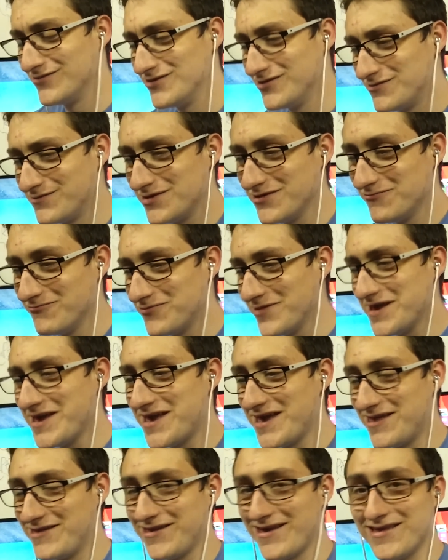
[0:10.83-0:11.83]
But it was a bit
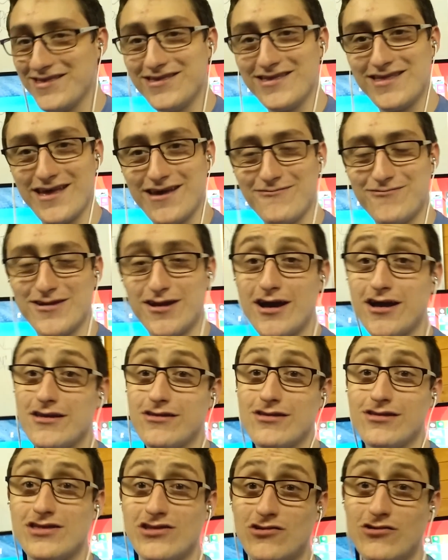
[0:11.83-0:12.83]
weird yesterday when
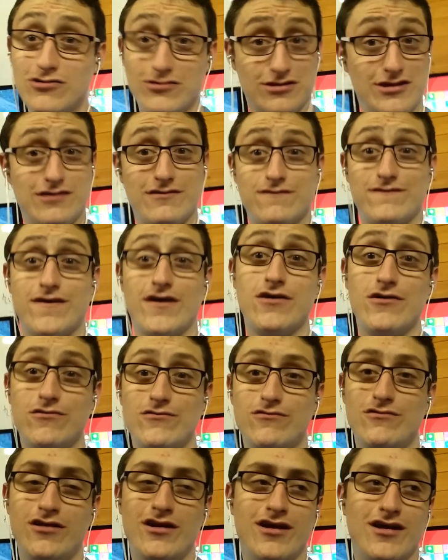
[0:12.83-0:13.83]
I took this
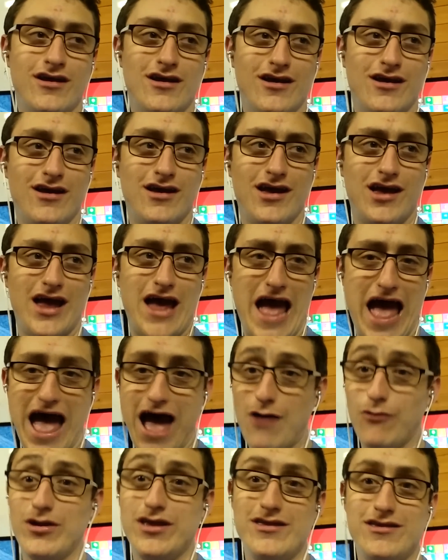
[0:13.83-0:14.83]
phone
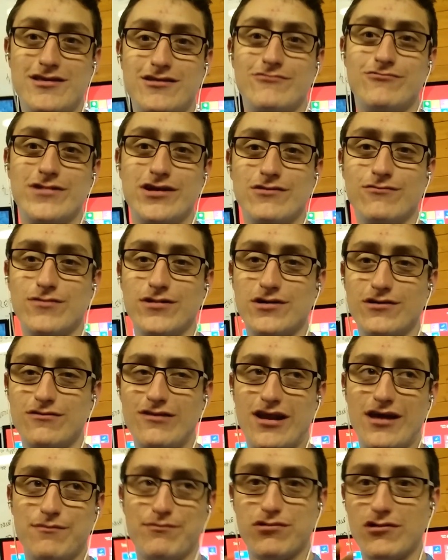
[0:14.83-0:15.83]
out into the real
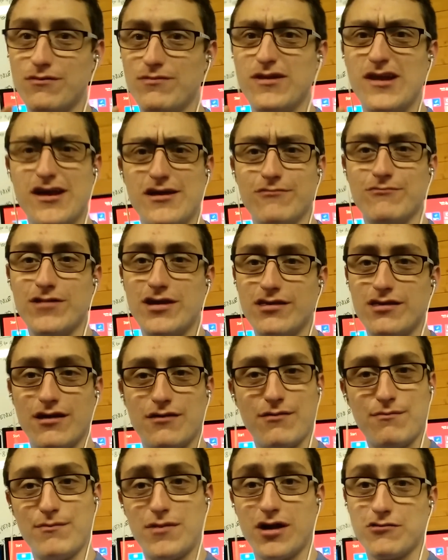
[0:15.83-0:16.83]
world, like properly, with
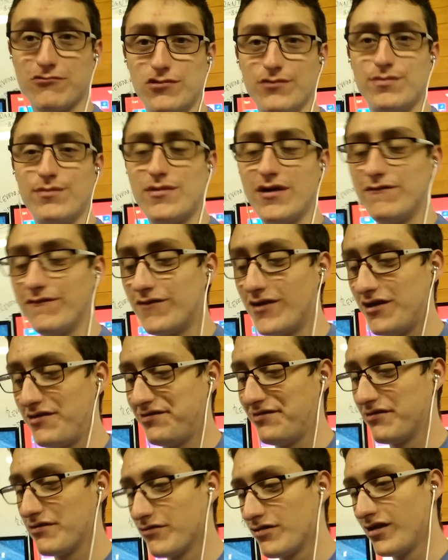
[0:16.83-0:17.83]
uh, my group of my
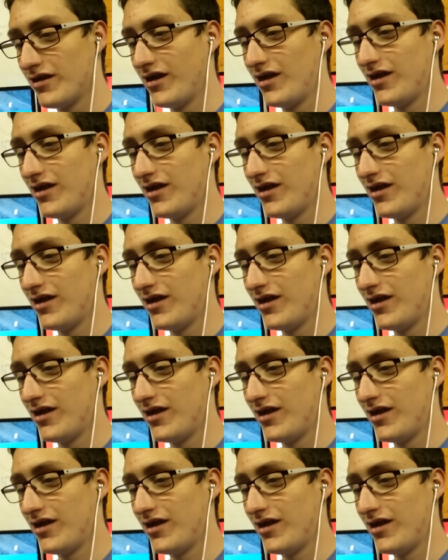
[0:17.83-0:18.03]
friends.